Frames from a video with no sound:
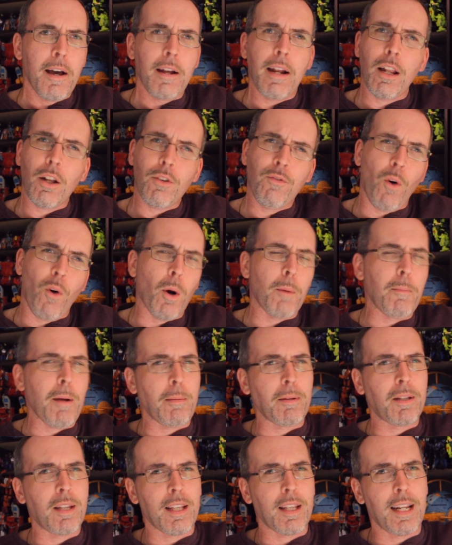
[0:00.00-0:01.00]
And I look forward,
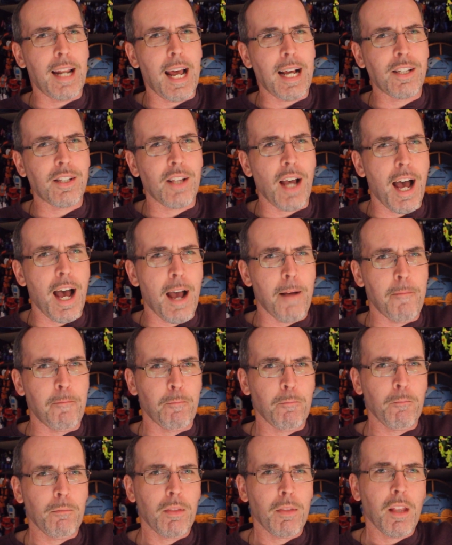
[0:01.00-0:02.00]
baby, to the next time
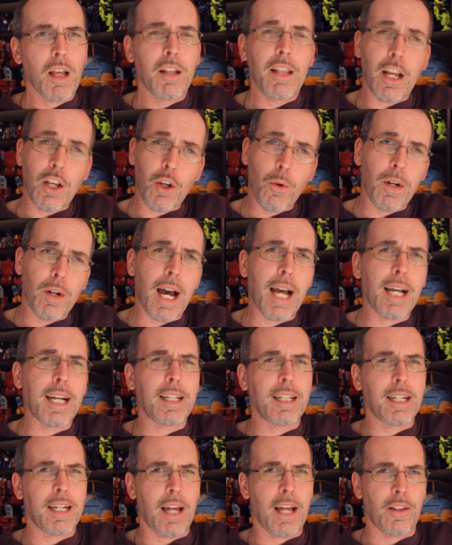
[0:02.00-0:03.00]
that you and I
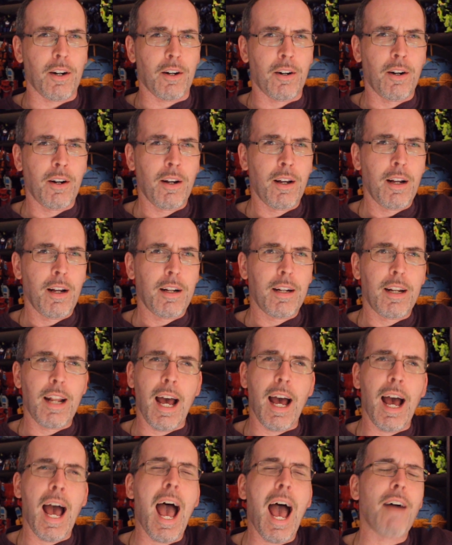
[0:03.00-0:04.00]
get together
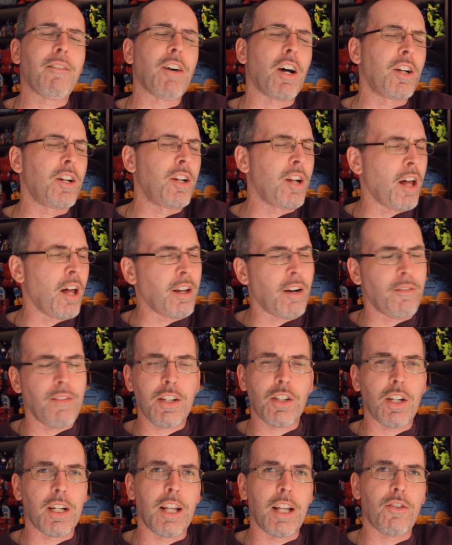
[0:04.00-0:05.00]
to have another
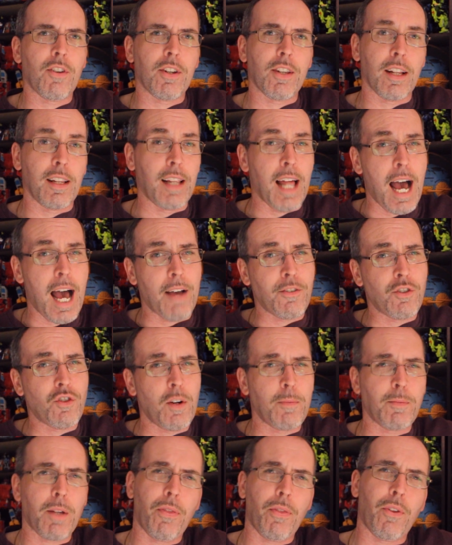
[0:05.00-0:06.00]
visit either in the live
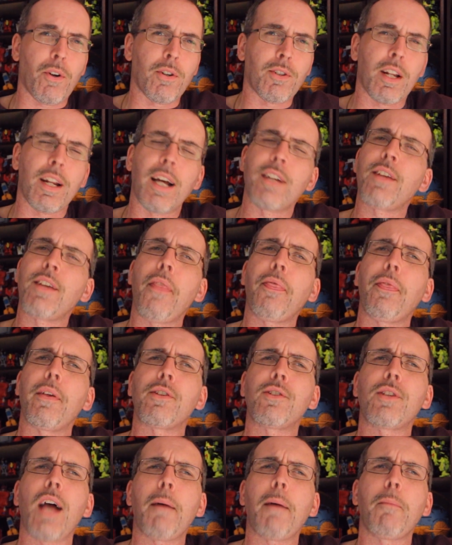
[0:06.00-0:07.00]
streams on Thursday nights at
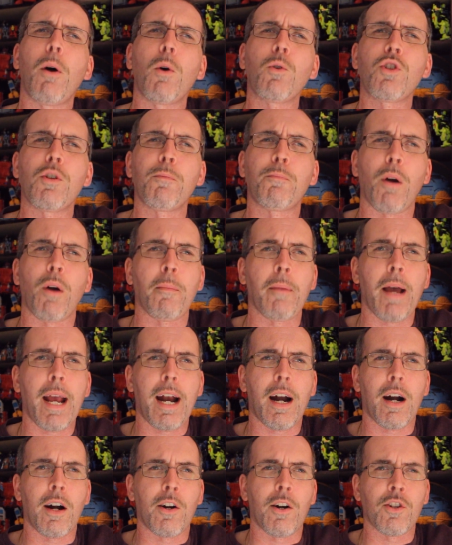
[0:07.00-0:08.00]
the Stop Motion
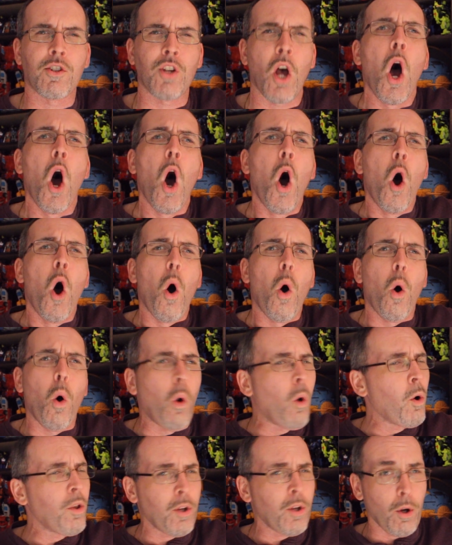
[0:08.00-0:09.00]
Premieres
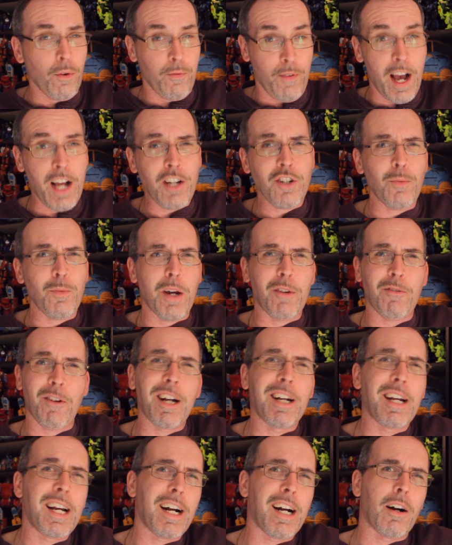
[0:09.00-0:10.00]
or the old fashioned way
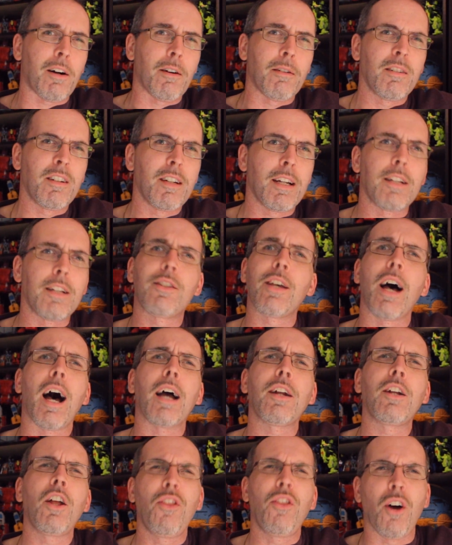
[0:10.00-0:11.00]
right here
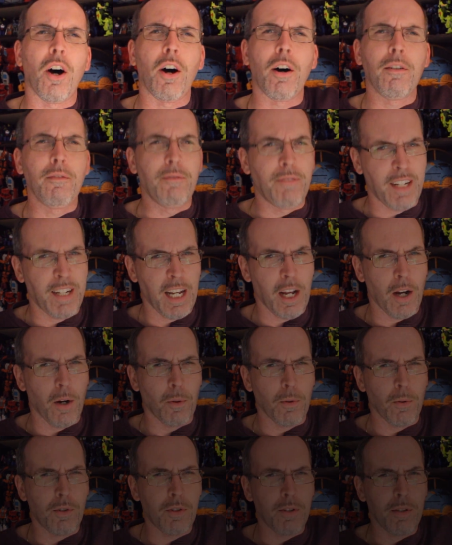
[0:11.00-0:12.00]
inside the
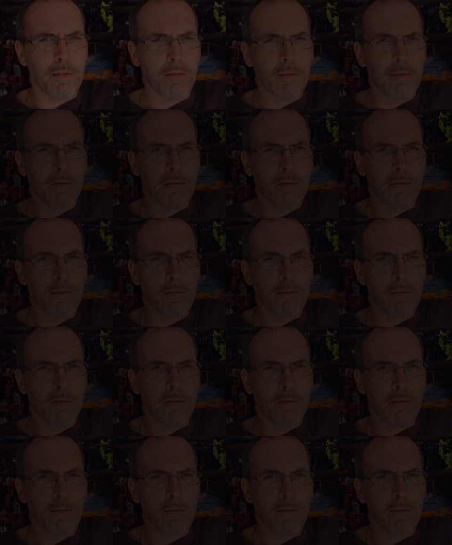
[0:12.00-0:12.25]
videos.